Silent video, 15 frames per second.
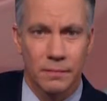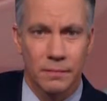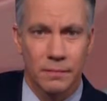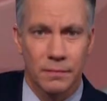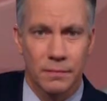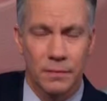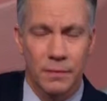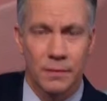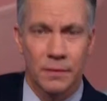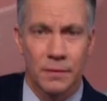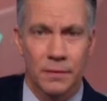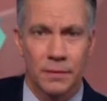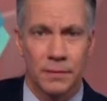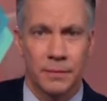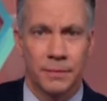
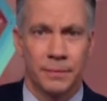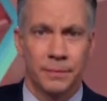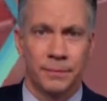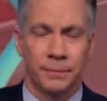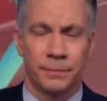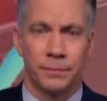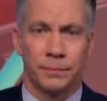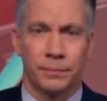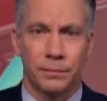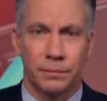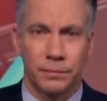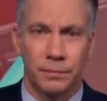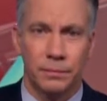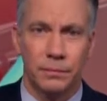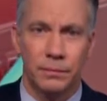
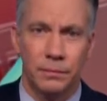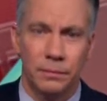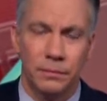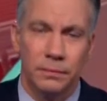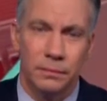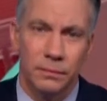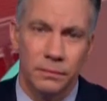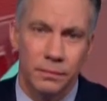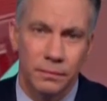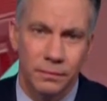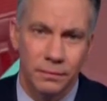(silent)